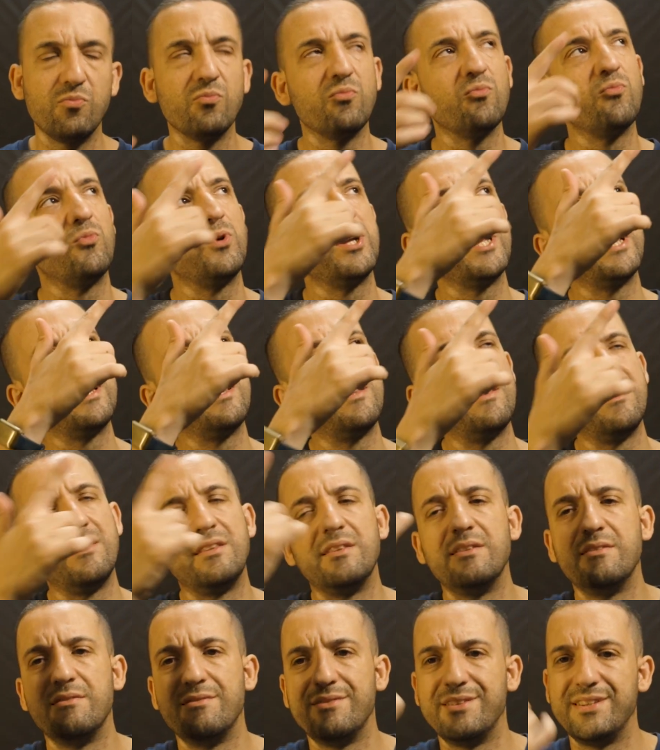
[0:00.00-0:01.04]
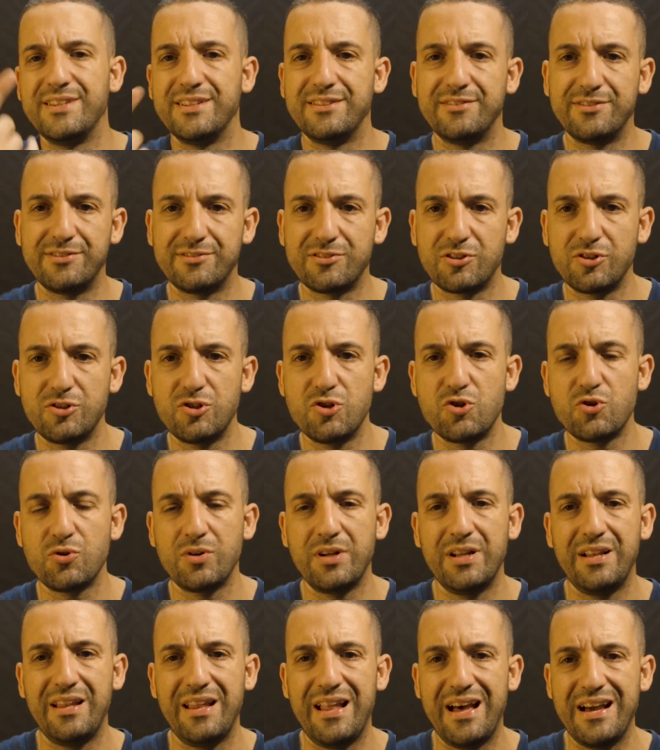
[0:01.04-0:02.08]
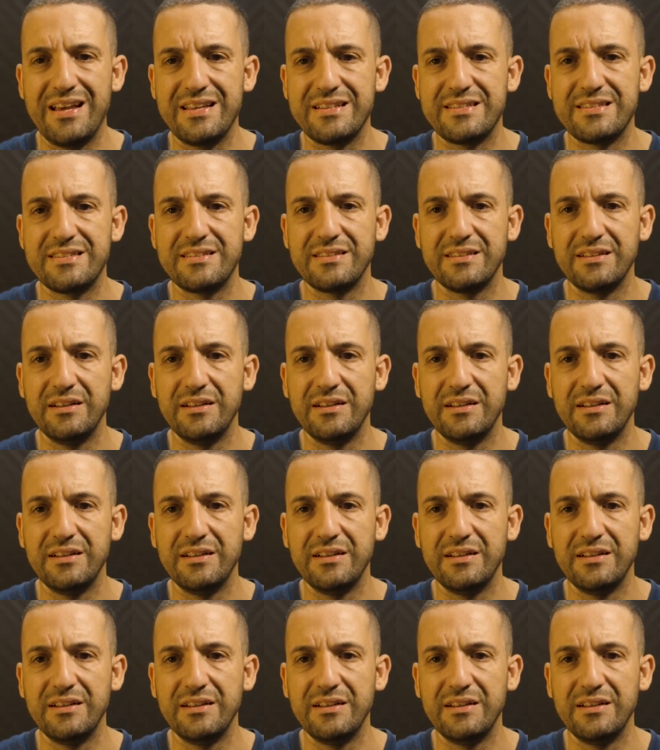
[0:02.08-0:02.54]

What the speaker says: with the traditional lights,